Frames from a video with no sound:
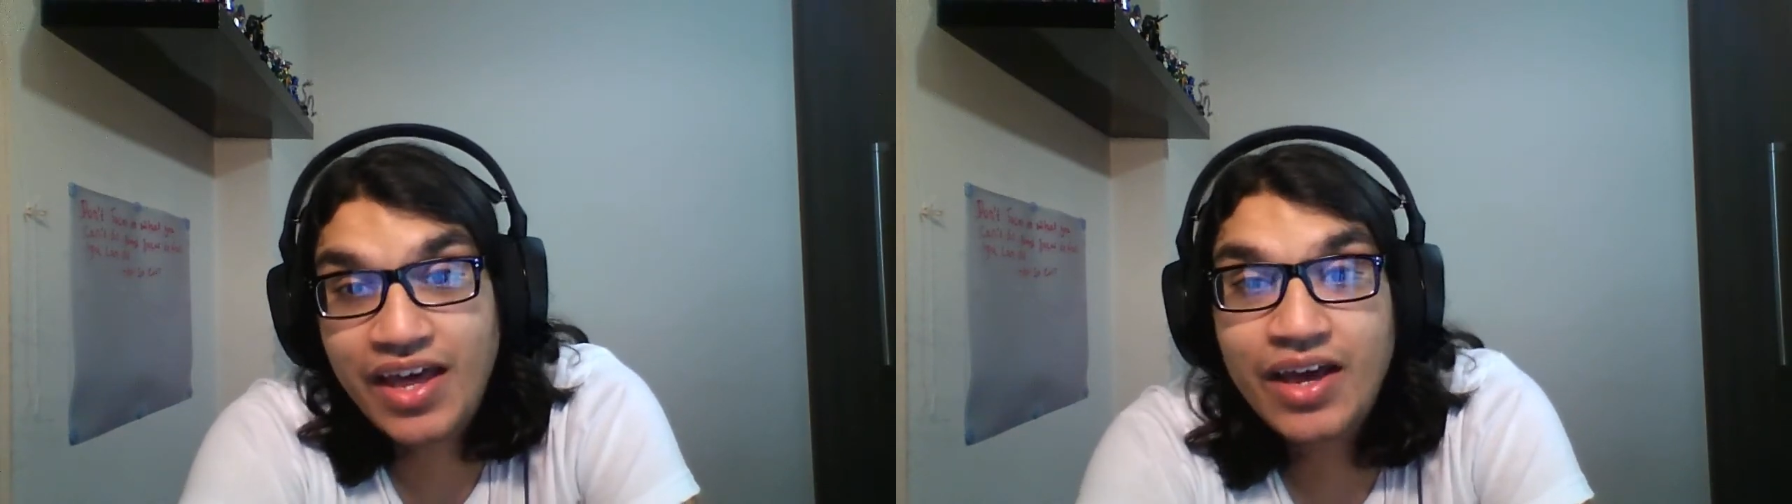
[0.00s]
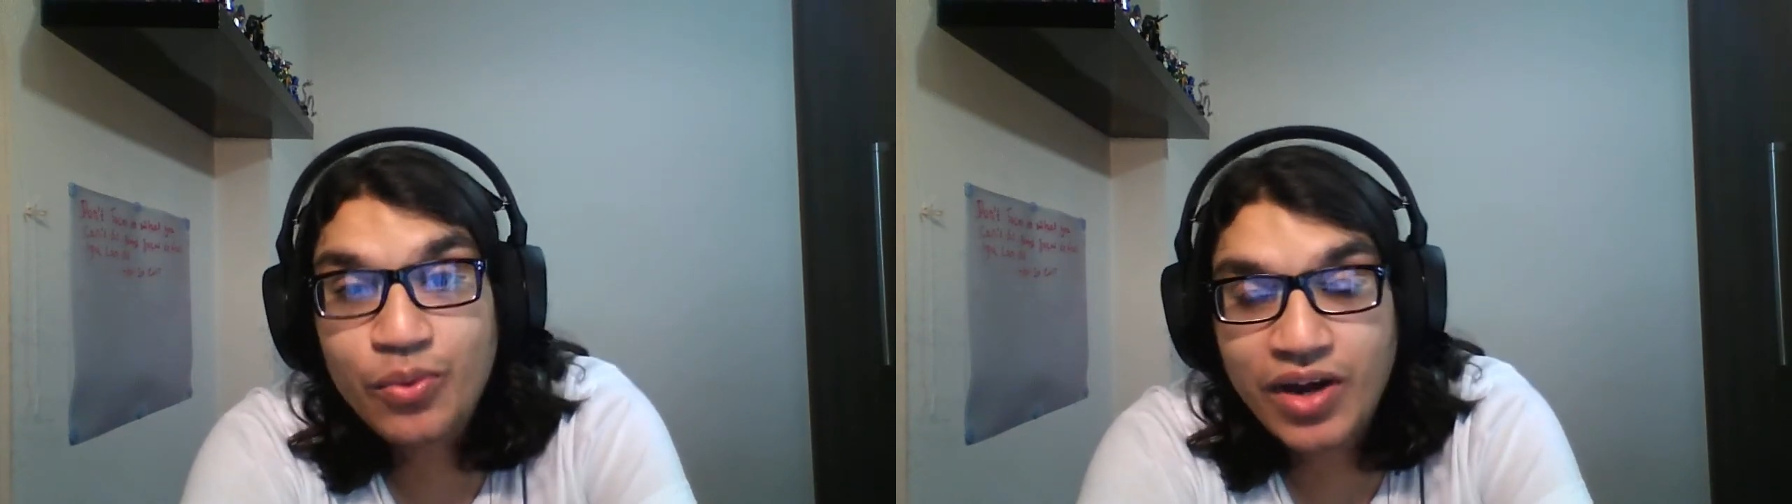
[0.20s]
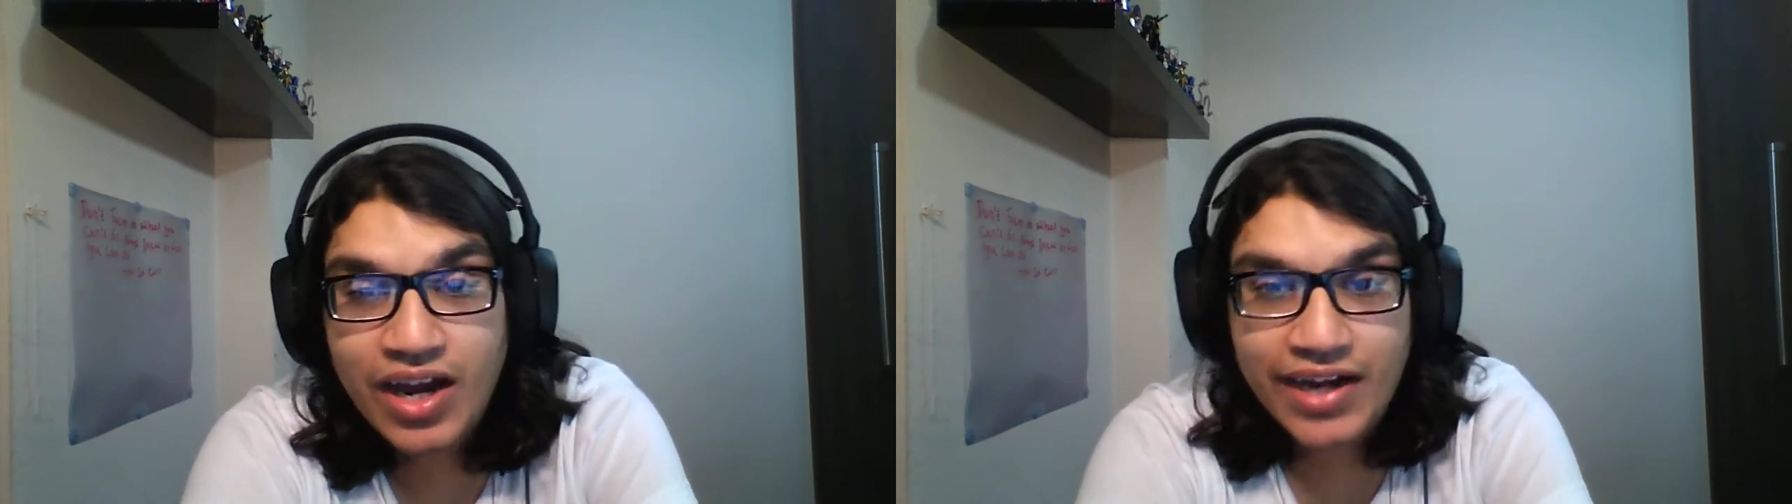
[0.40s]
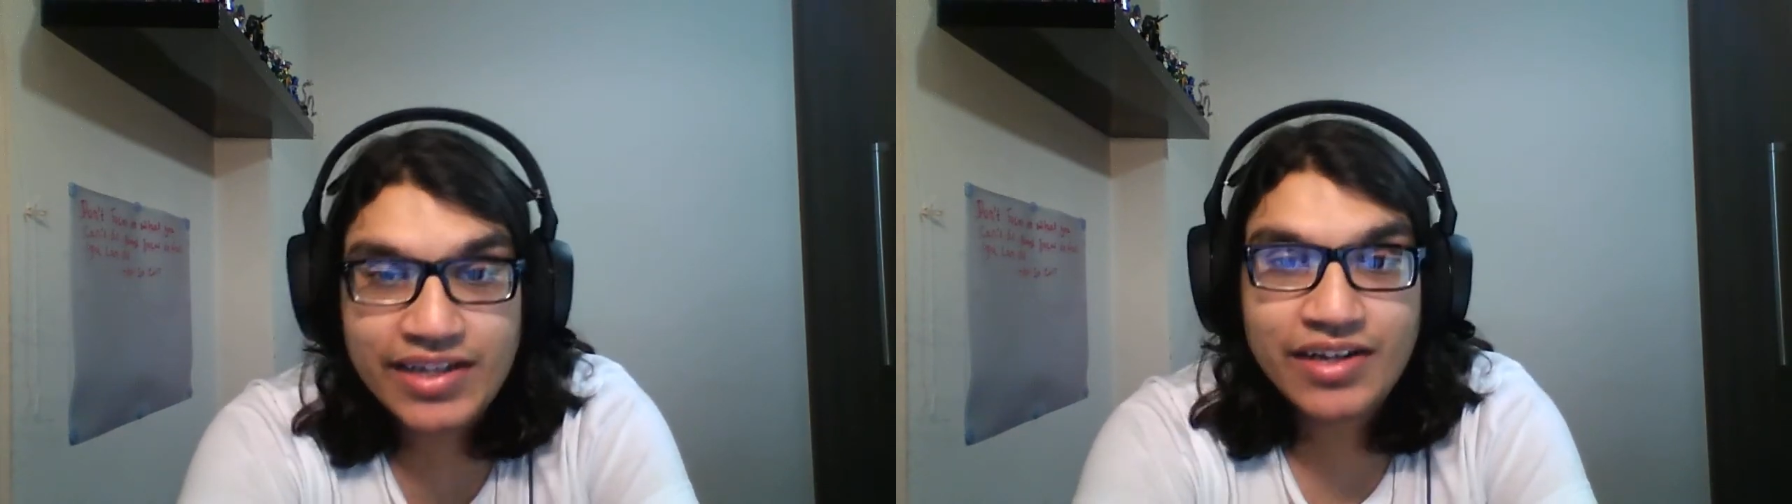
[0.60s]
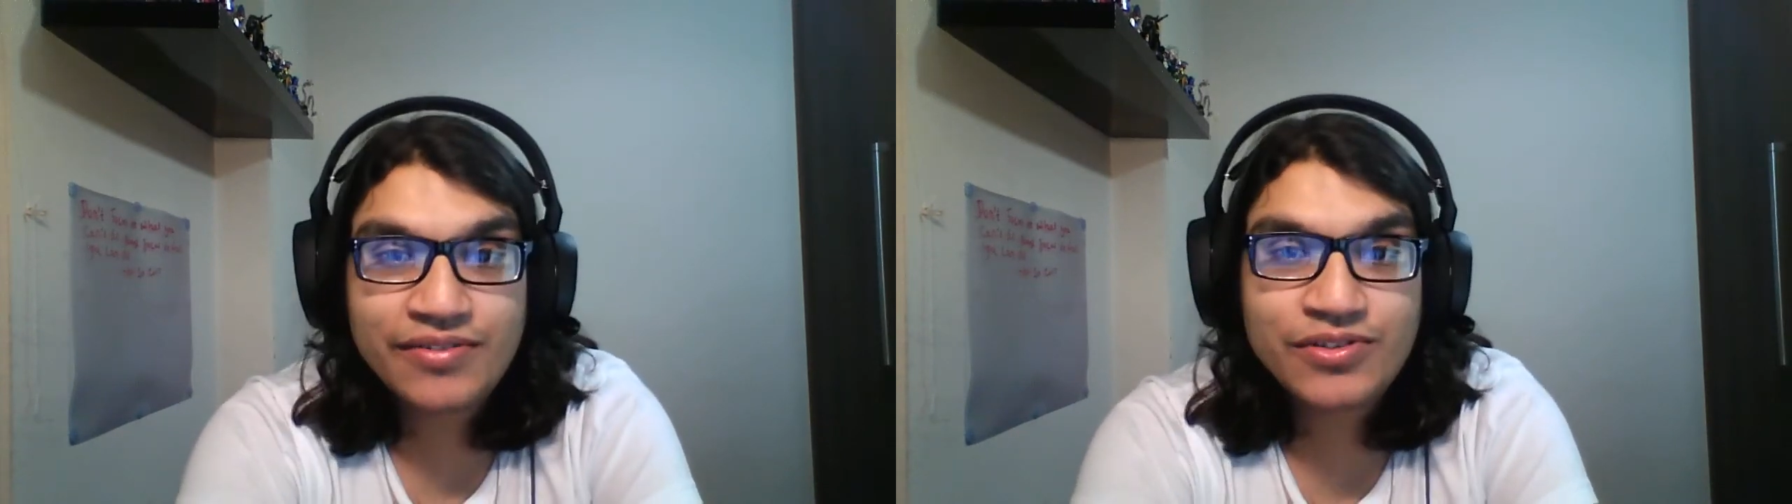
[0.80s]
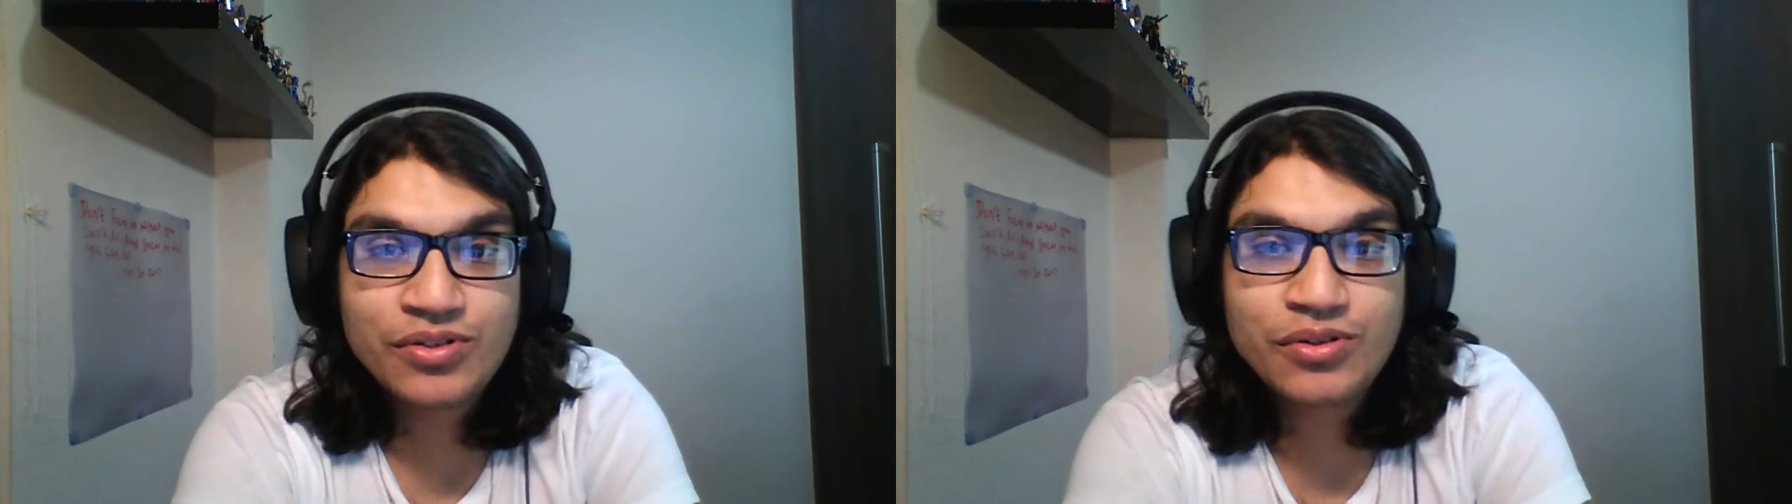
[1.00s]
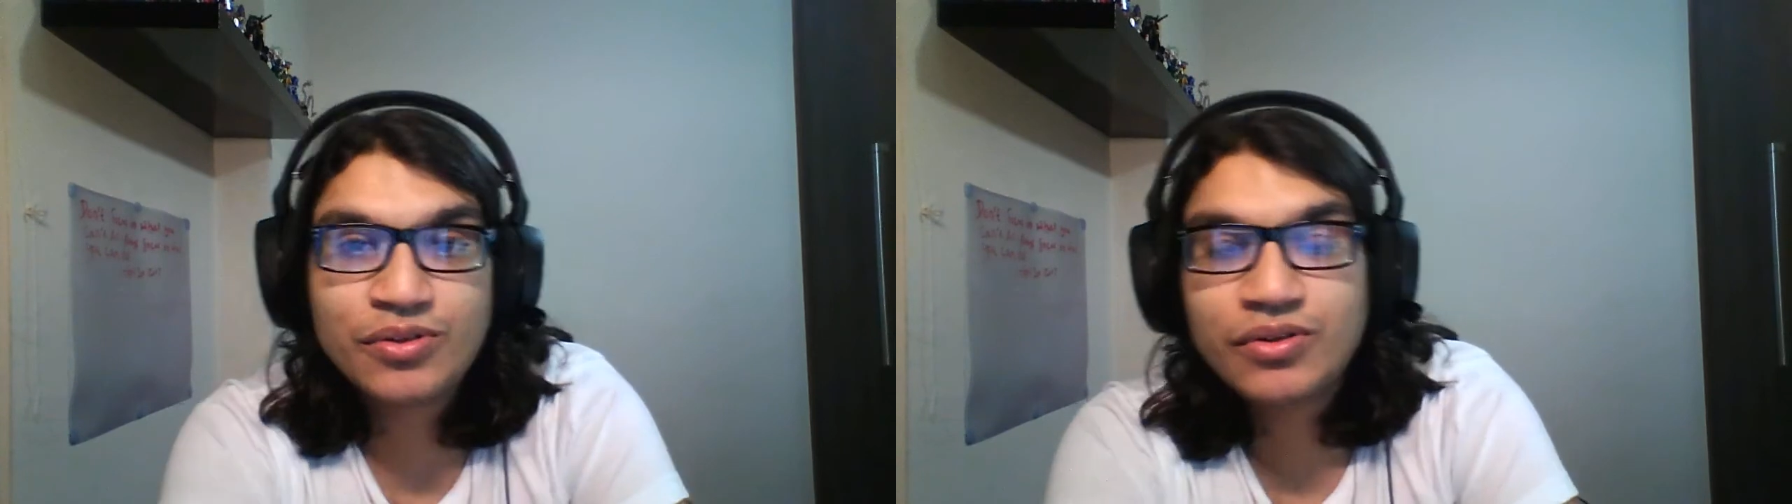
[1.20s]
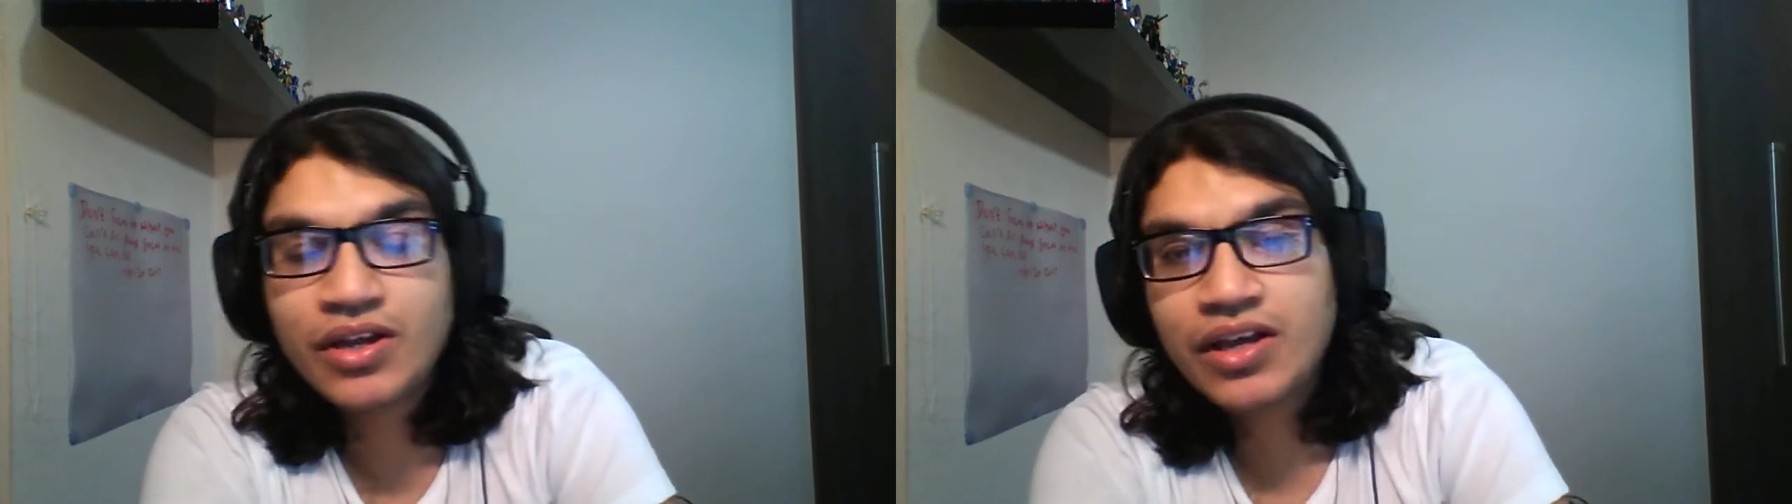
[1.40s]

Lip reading: were kind enough to